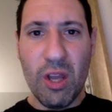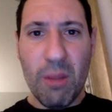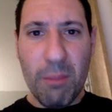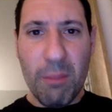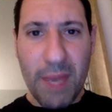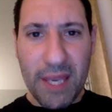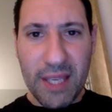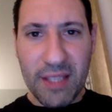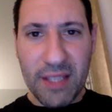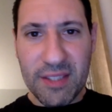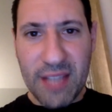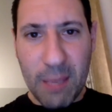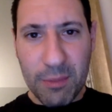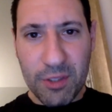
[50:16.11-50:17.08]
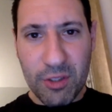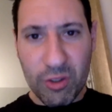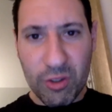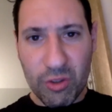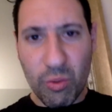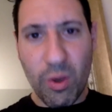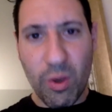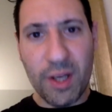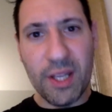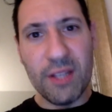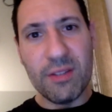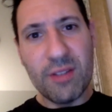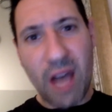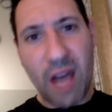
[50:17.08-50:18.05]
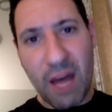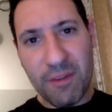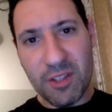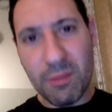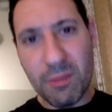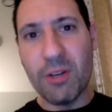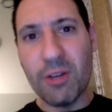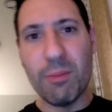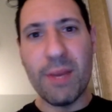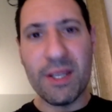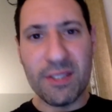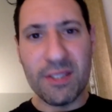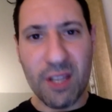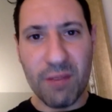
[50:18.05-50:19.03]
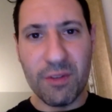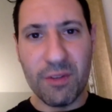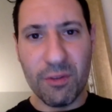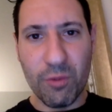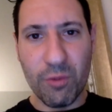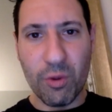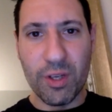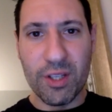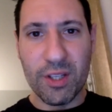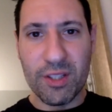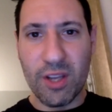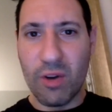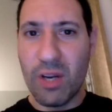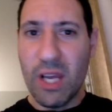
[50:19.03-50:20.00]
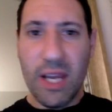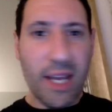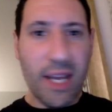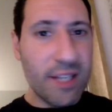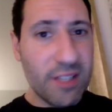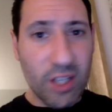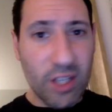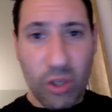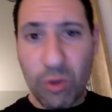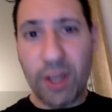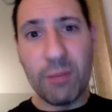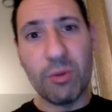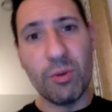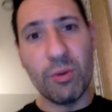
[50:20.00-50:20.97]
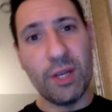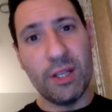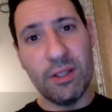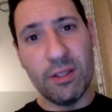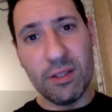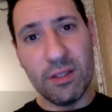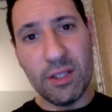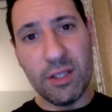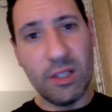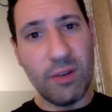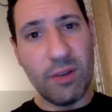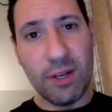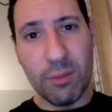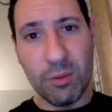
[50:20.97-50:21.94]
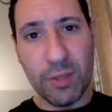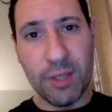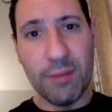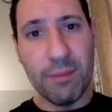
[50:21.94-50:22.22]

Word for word: making steps in your 20s to obviously be your best self in your 40s so it's incredible read incredible read.